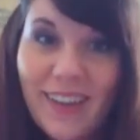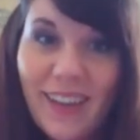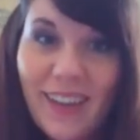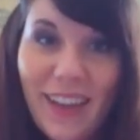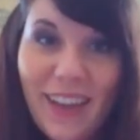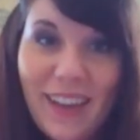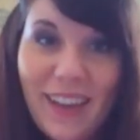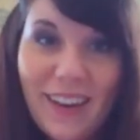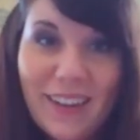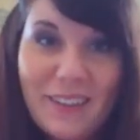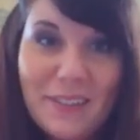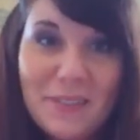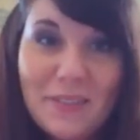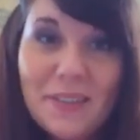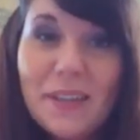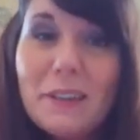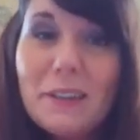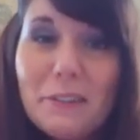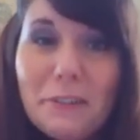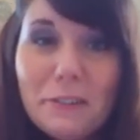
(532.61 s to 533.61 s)
And I was
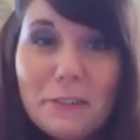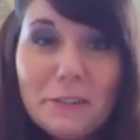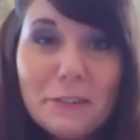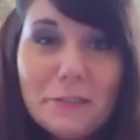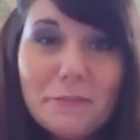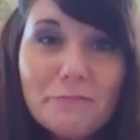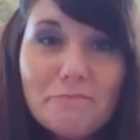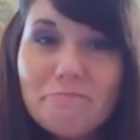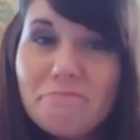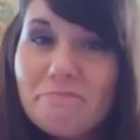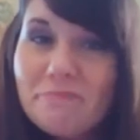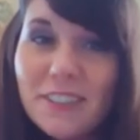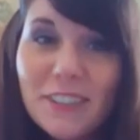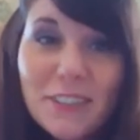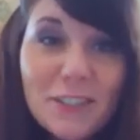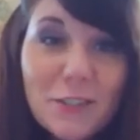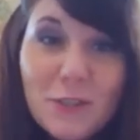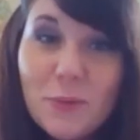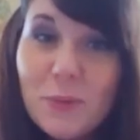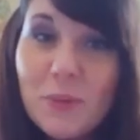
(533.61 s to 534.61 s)
like, oh,
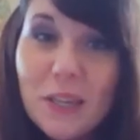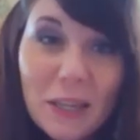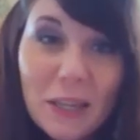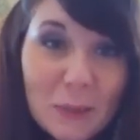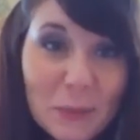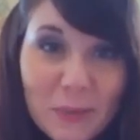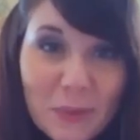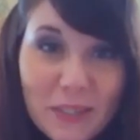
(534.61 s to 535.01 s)
you're so cute.